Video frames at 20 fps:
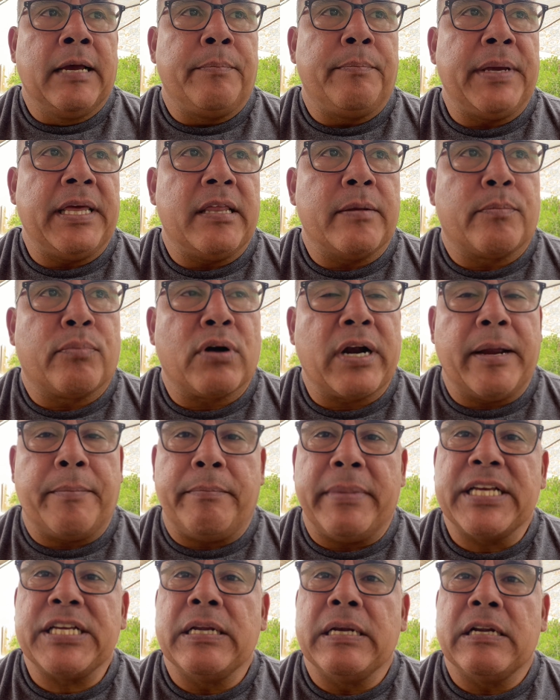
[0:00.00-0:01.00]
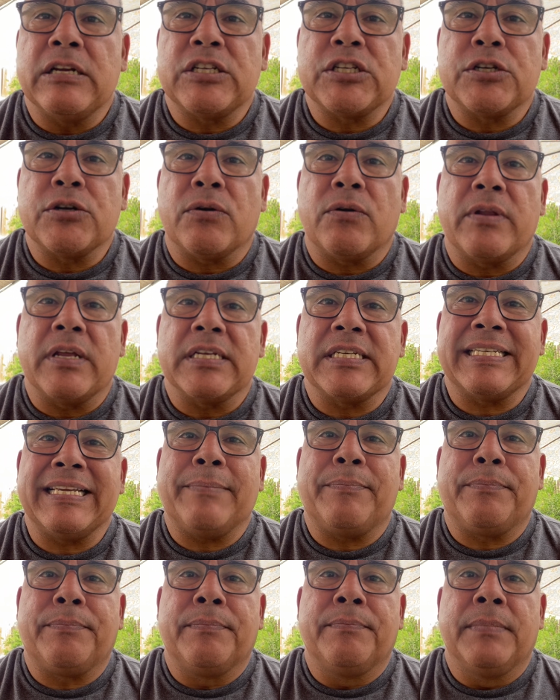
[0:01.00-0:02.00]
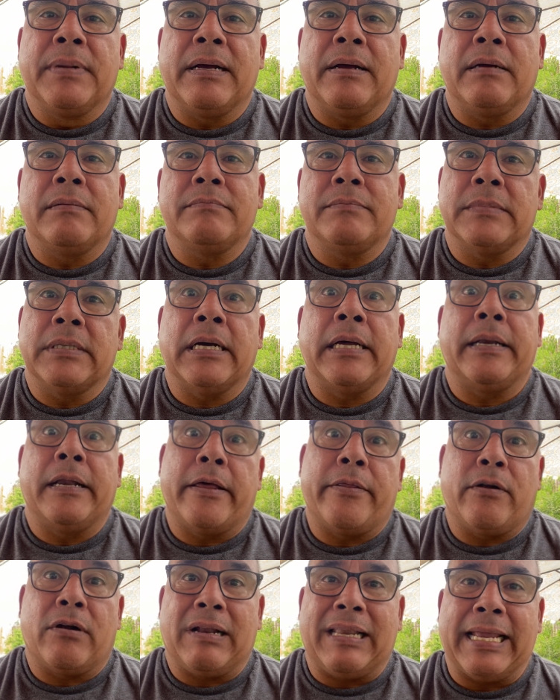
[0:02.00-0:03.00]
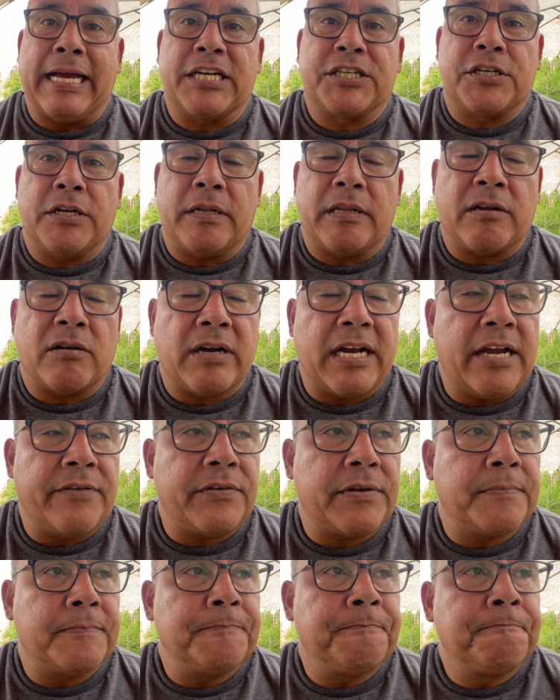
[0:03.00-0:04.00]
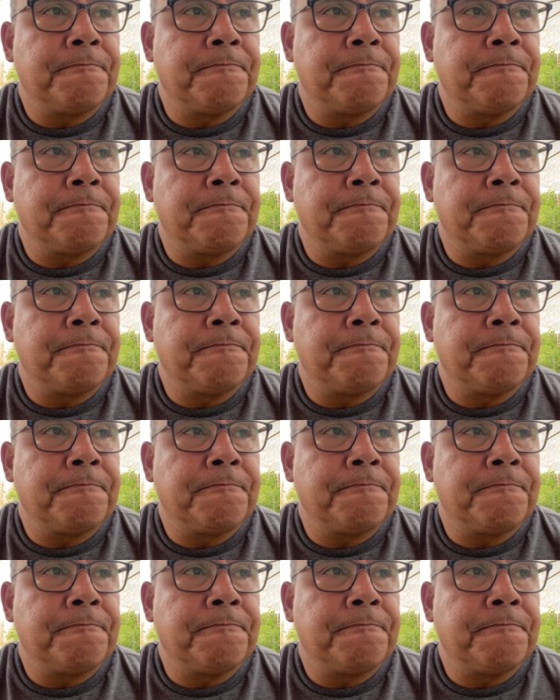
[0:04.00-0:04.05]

be the prime minister in this another election they're having.